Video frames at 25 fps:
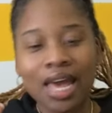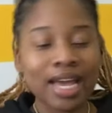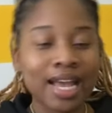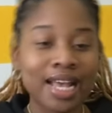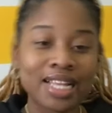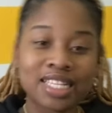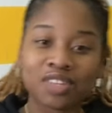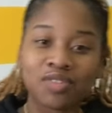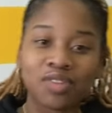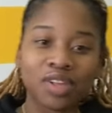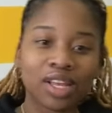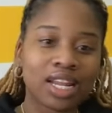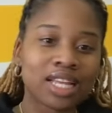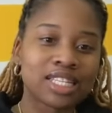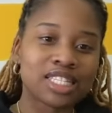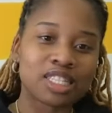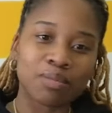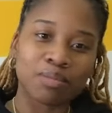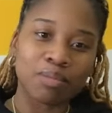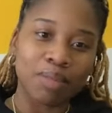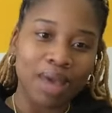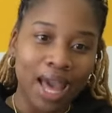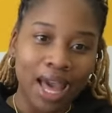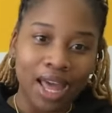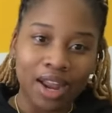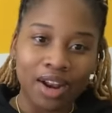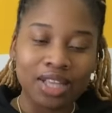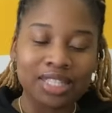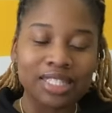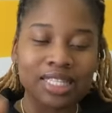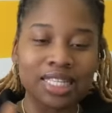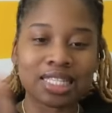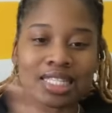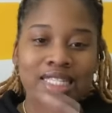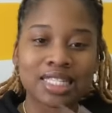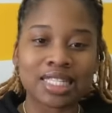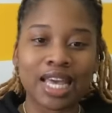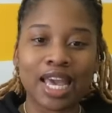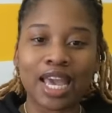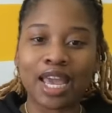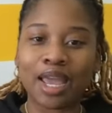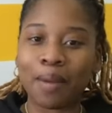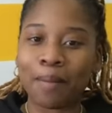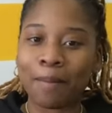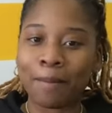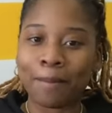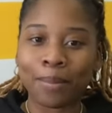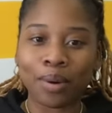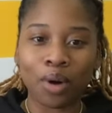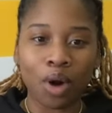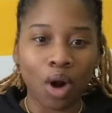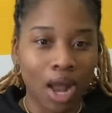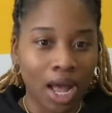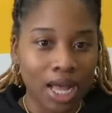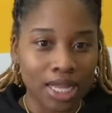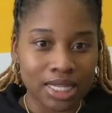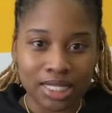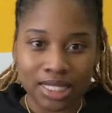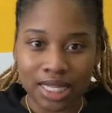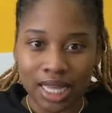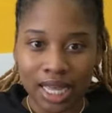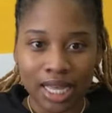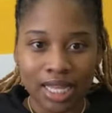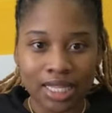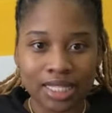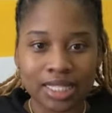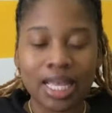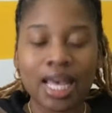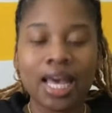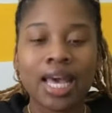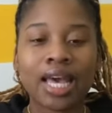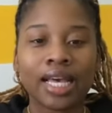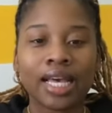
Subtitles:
Because it really doesn't matter. It's the same process.